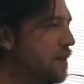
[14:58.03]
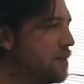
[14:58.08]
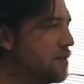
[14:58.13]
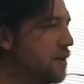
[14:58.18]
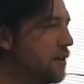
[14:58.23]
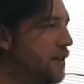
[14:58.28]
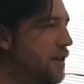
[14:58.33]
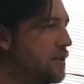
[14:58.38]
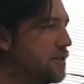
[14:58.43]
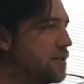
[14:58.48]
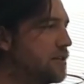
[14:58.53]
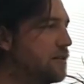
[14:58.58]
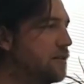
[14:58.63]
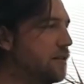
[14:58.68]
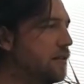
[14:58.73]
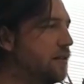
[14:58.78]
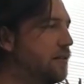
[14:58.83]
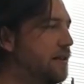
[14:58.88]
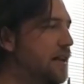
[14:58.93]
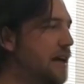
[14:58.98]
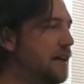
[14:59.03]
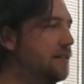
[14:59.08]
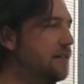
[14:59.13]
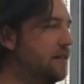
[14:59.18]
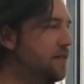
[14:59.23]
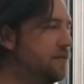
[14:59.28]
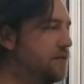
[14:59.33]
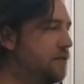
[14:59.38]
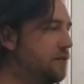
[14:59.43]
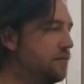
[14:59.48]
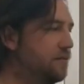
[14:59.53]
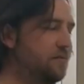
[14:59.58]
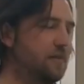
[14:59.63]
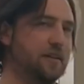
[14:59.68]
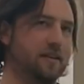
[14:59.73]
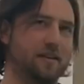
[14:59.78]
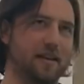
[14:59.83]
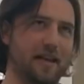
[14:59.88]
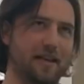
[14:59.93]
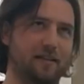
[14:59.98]
So there's native.
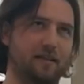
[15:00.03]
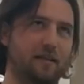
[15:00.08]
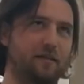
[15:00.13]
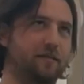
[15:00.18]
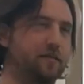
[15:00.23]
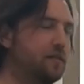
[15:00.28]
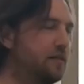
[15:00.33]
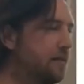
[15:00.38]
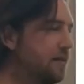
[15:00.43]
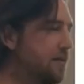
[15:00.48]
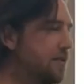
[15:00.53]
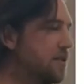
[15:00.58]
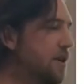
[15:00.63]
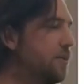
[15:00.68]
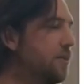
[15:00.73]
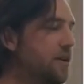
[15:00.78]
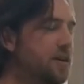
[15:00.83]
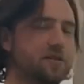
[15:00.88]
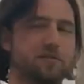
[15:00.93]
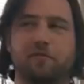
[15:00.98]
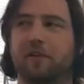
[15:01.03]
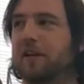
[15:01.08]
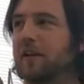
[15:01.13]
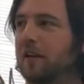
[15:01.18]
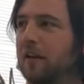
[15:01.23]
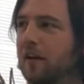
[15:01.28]
Someone has written